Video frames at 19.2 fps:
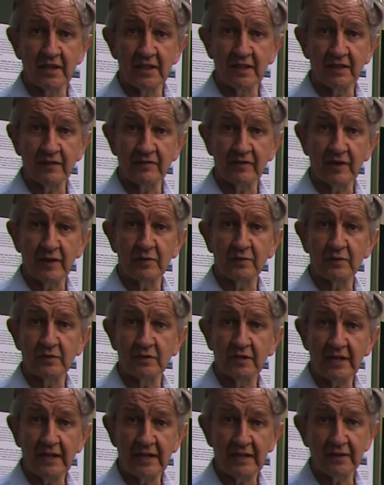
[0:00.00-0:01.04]
they found
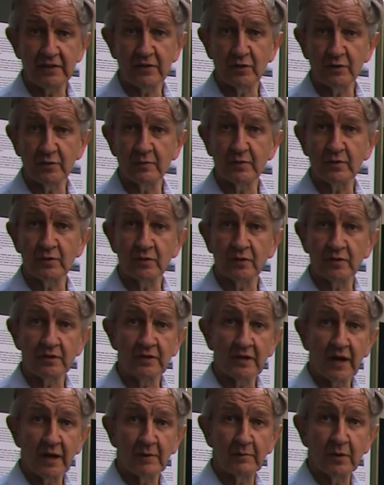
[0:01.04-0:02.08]
hidden on board
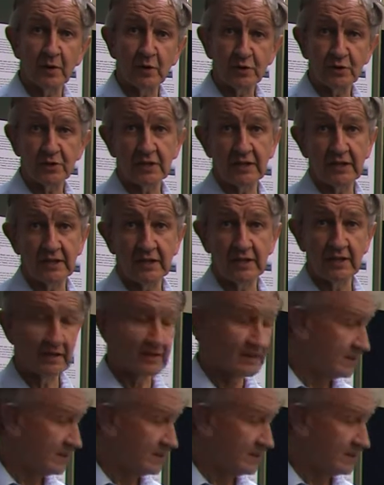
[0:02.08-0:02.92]
a Morse key,